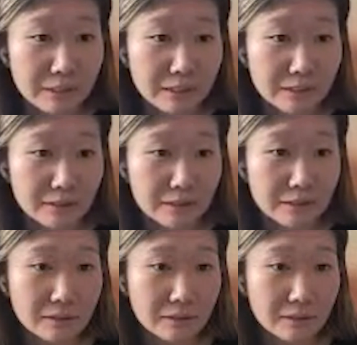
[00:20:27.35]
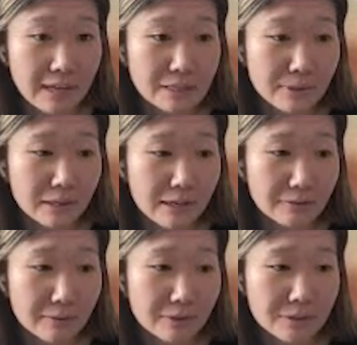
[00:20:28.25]
I think that's why
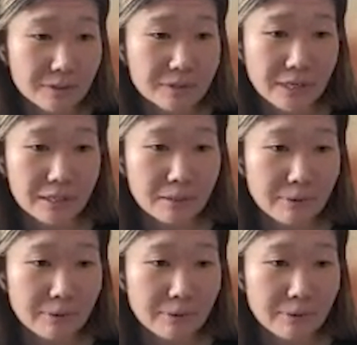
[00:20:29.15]
everyone is so excited